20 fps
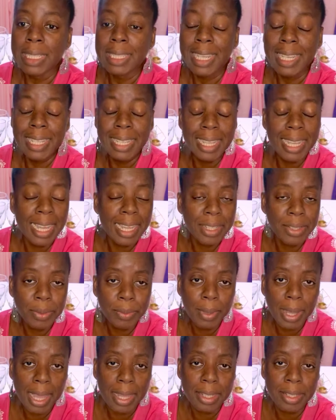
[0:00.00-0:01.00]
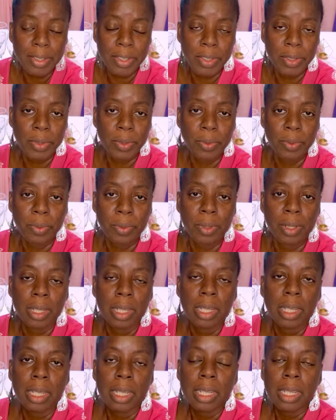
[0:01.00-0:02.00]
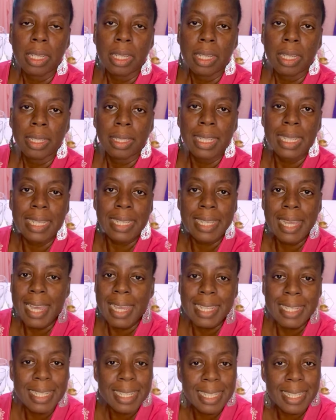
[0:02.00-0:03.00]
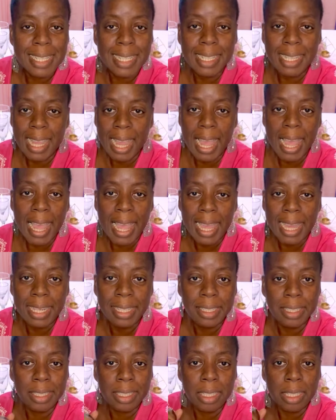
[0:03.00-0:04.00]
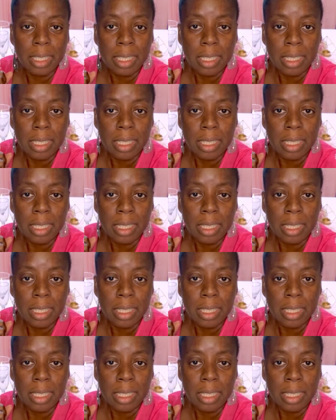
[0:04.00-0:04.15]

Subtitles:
that can-do attitude, the yes and